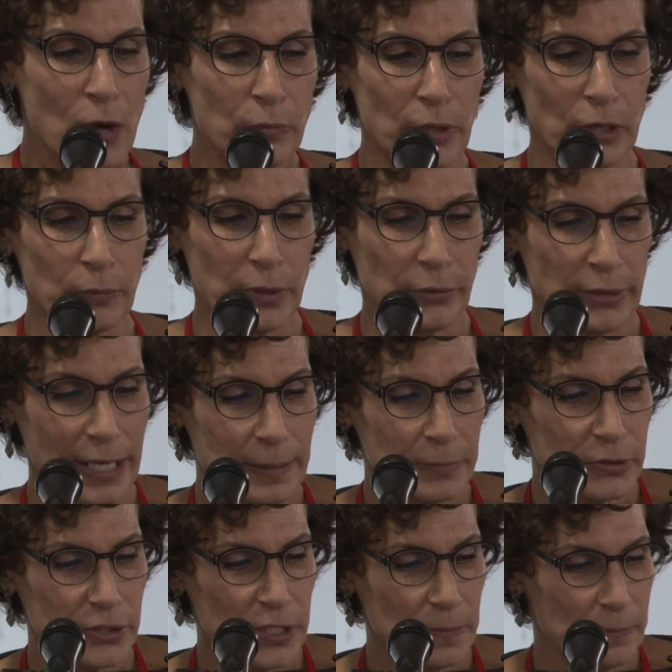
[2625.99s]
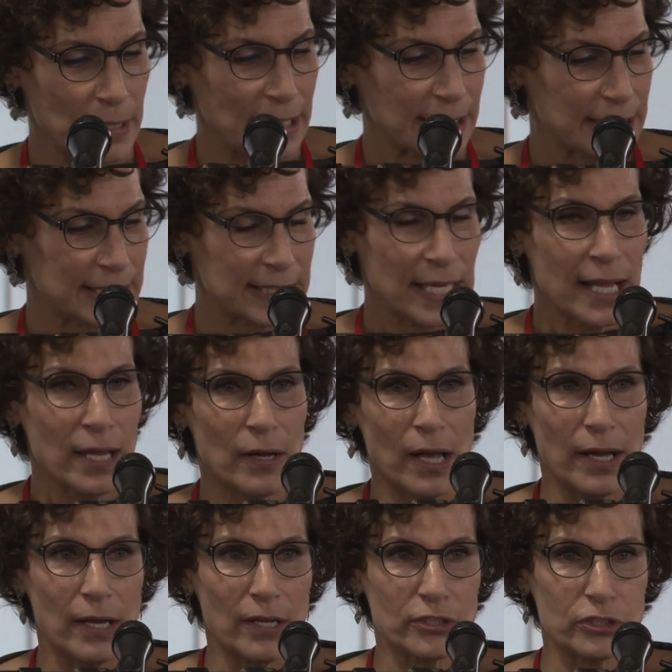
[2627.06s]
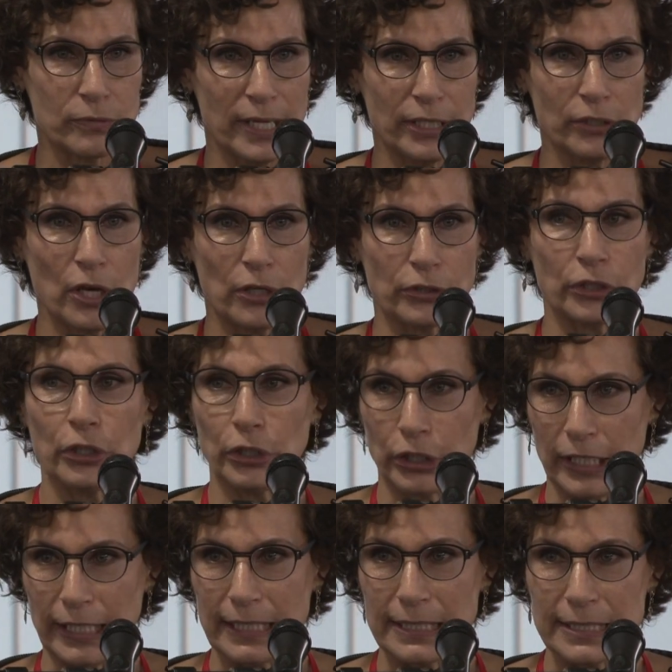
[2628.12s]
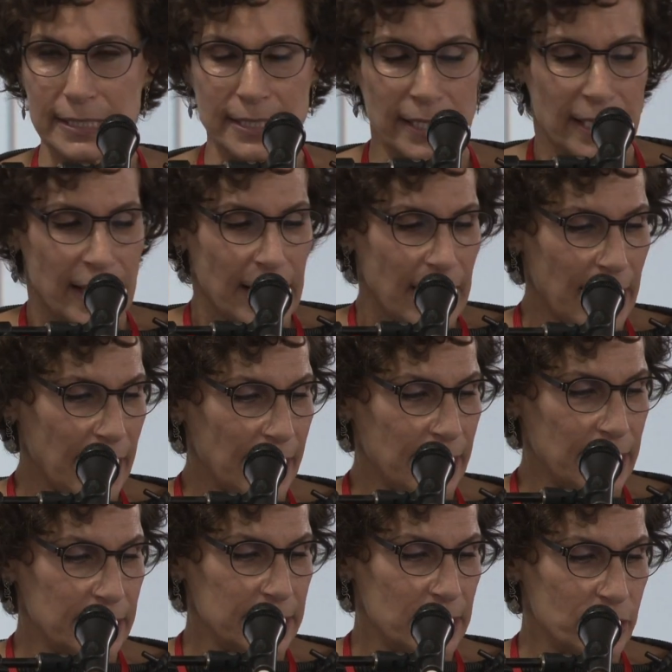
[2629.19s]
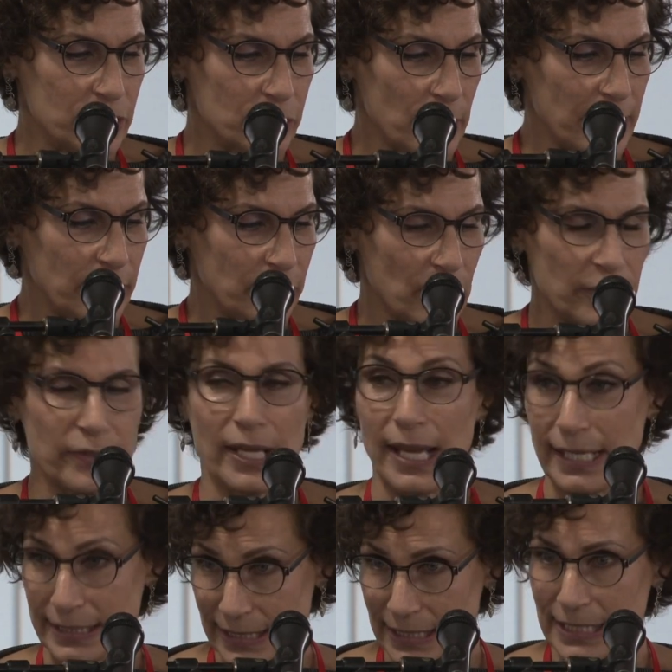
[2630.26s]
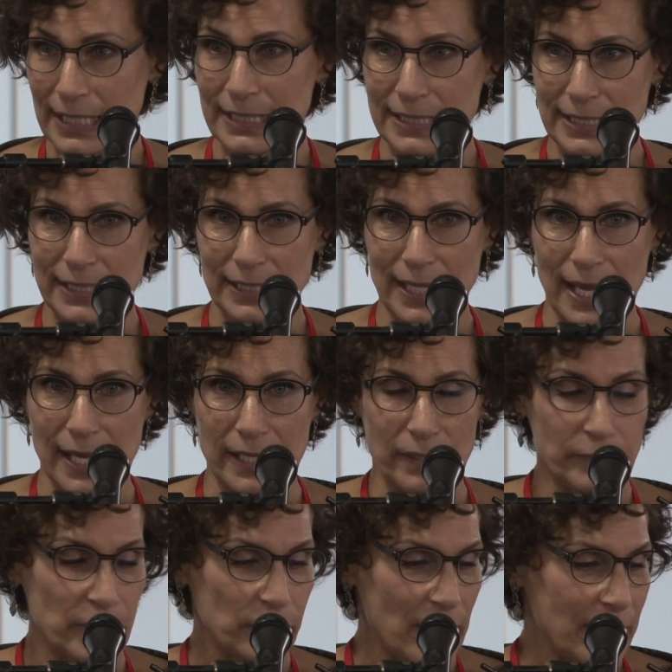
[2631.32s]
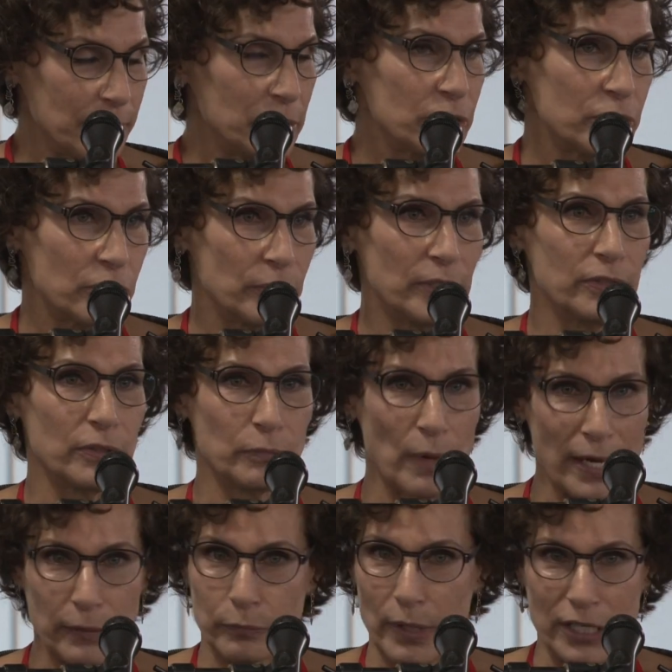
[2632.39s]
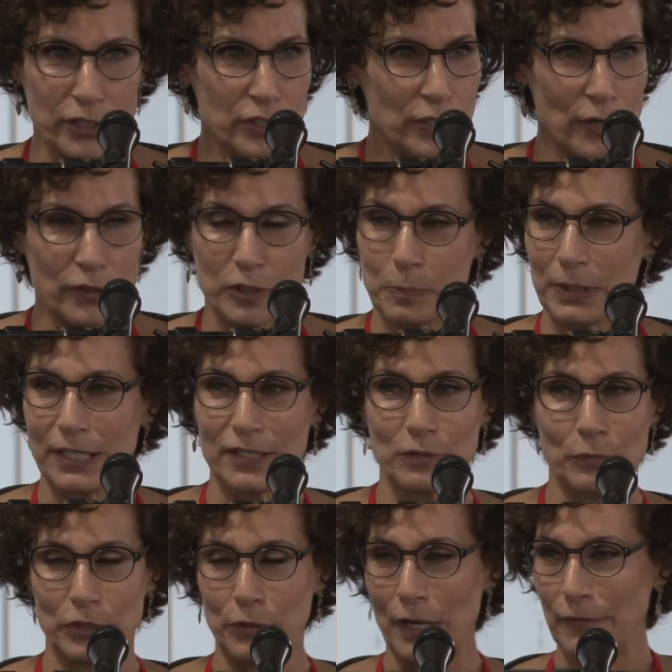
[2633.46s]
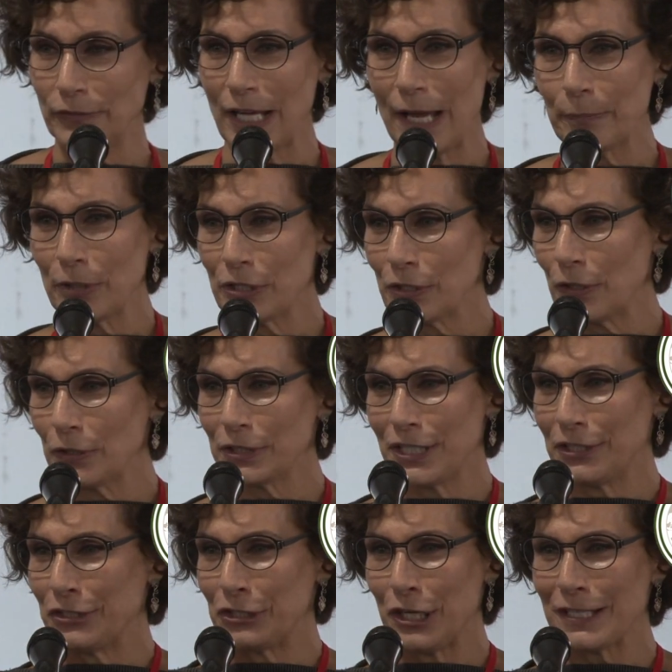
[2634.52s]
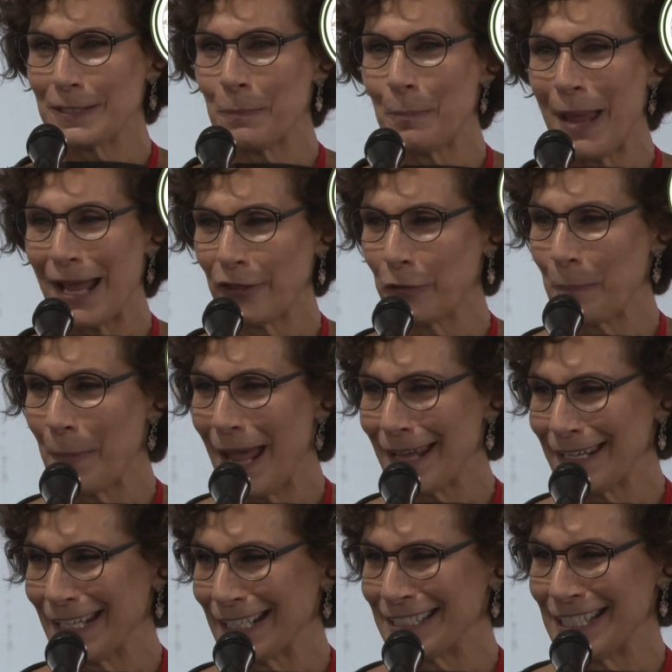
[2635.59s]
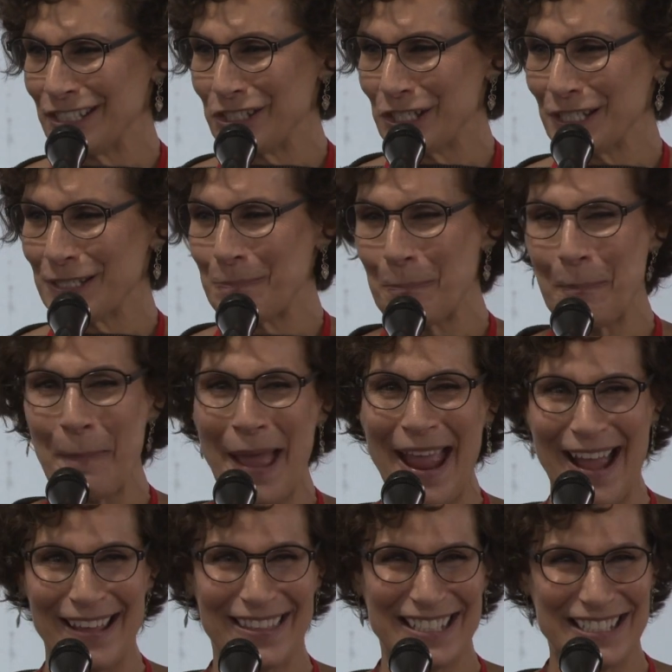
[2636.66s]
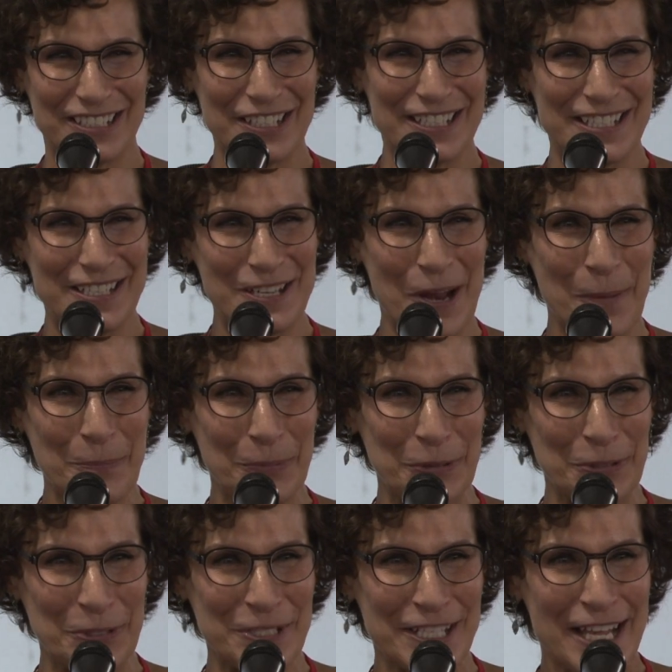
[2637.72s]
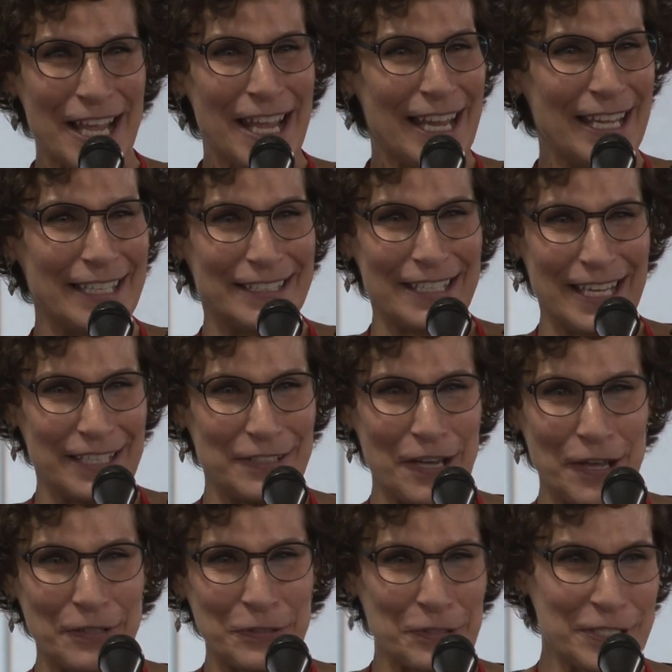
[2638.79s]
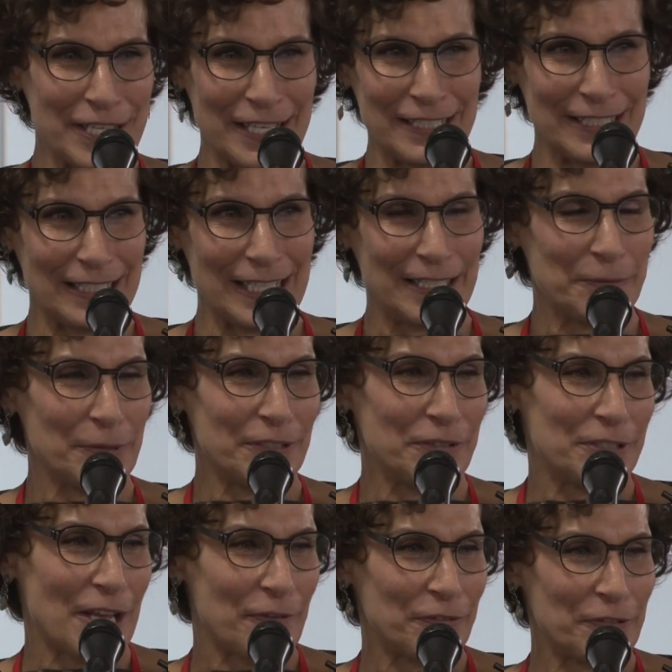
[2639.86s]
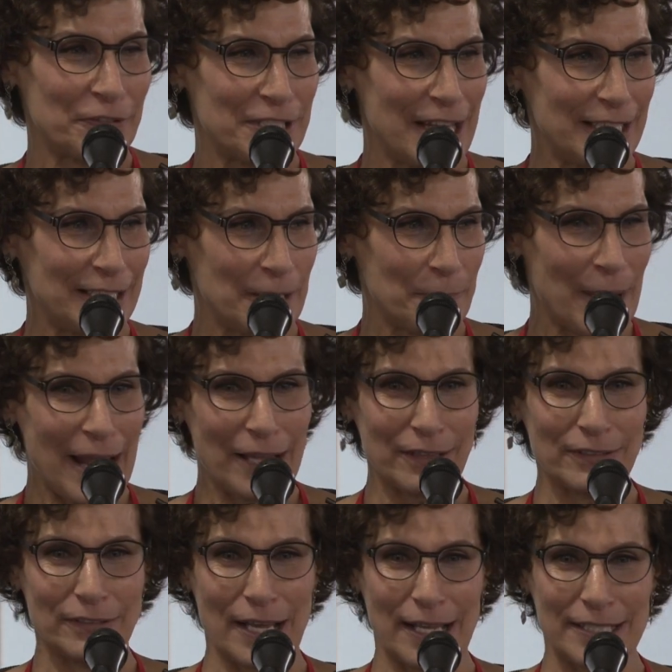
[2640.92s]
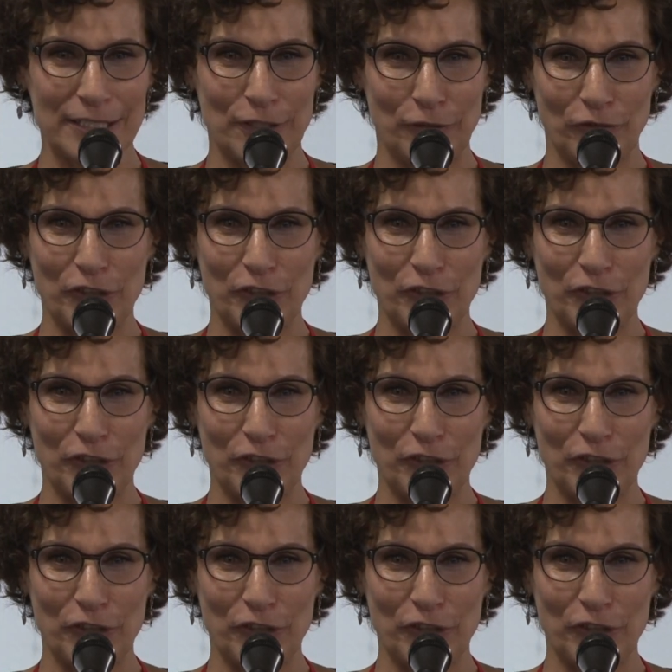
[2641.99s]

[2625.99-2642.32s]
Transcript: where we were able to mix uh, a strain called Cookies and a strain called the A C D C again. We were able to do it in the right ratios because when you have lab results, it's just mathematics. It's just math. It's just numbers. In, in understanding, anyone who's ever taken a math class could